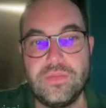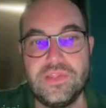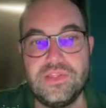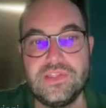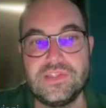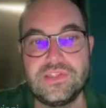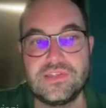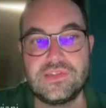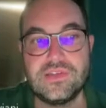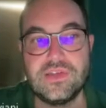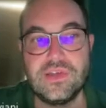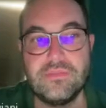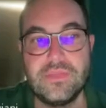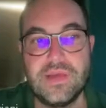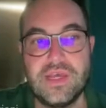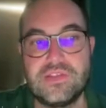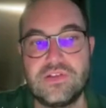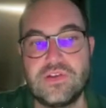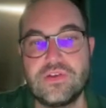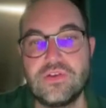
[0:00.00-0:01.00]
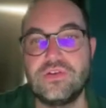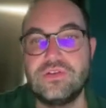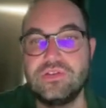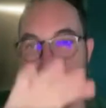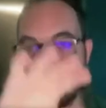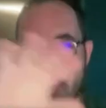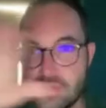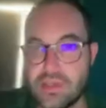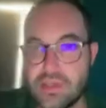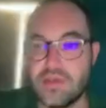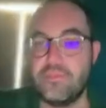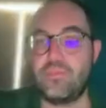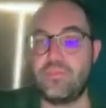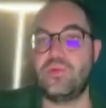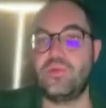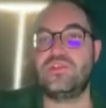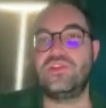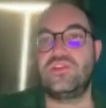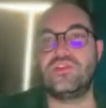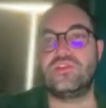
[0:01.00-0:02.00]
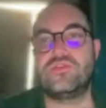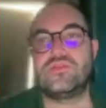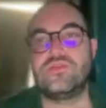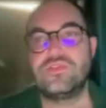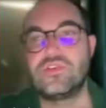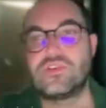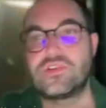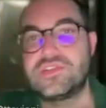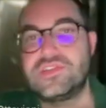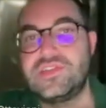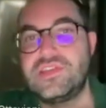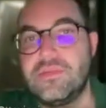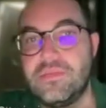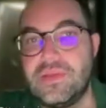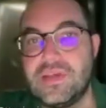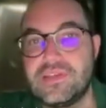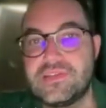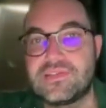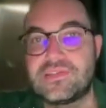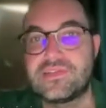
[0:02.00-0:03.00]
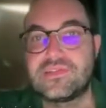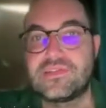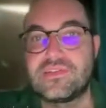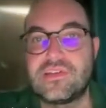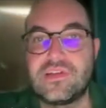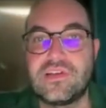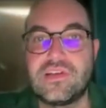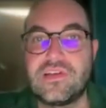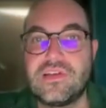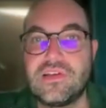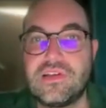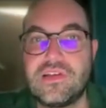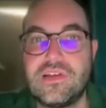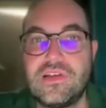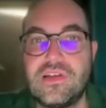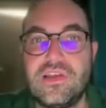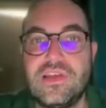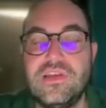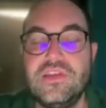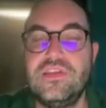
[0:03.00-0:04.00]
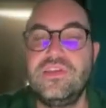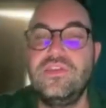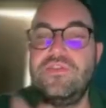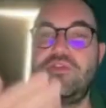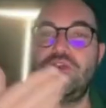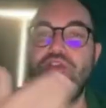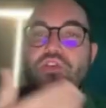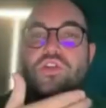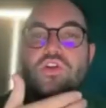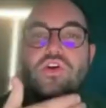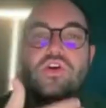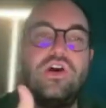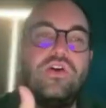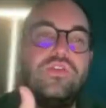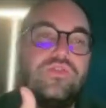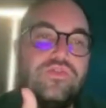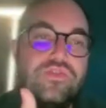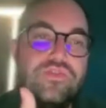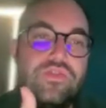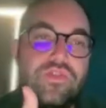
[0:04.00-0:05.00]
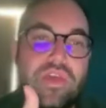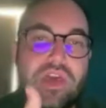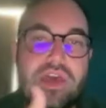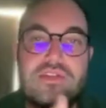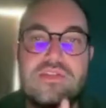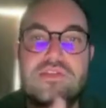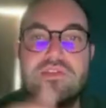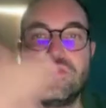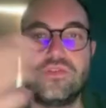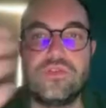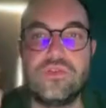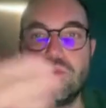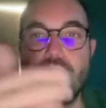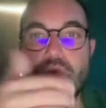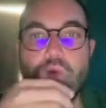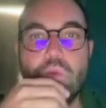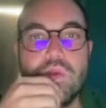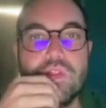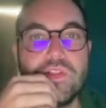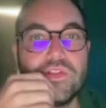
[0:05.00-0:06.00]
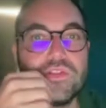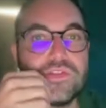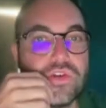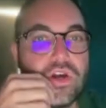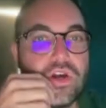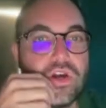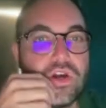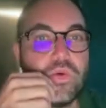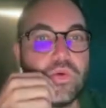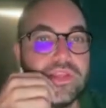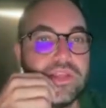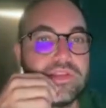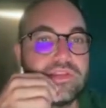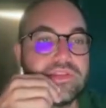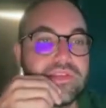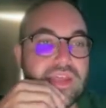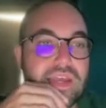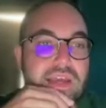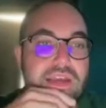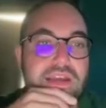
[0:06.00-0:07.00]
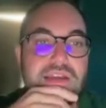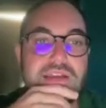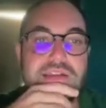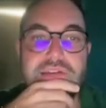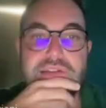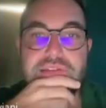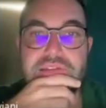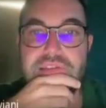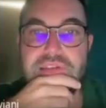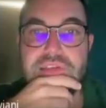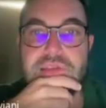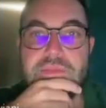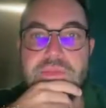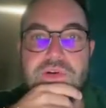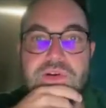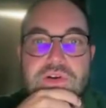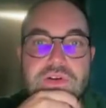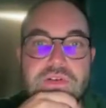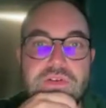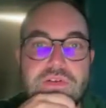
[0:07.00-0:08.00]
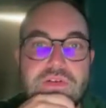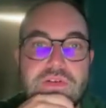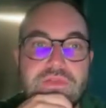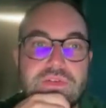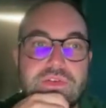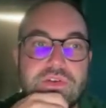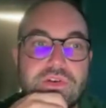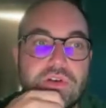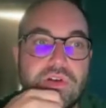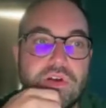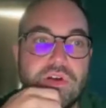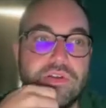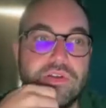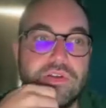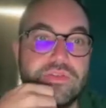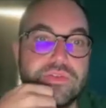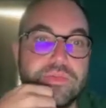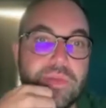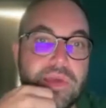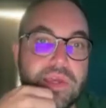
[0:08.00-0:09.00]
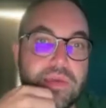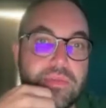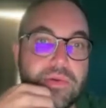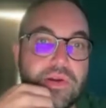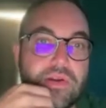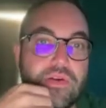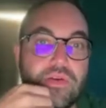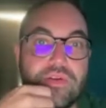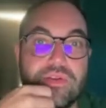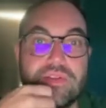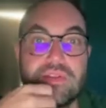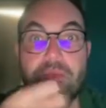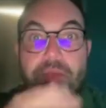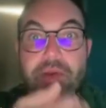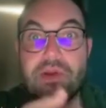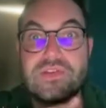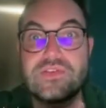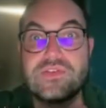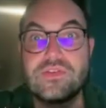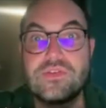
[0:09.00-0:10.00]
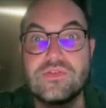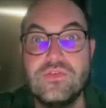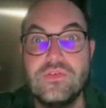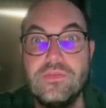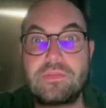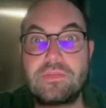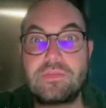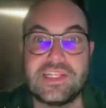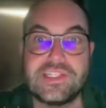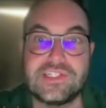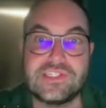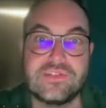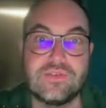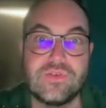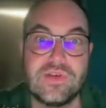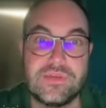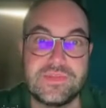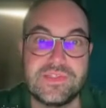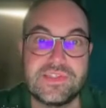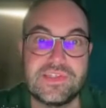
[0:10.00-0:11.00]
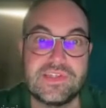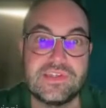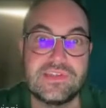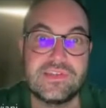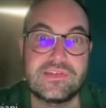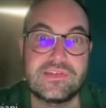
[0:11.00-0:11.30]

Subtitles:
this embed code and put it into your CMS. If you don't know how to do that, you will talk with the tech team of your newspaper or the person who manages the website.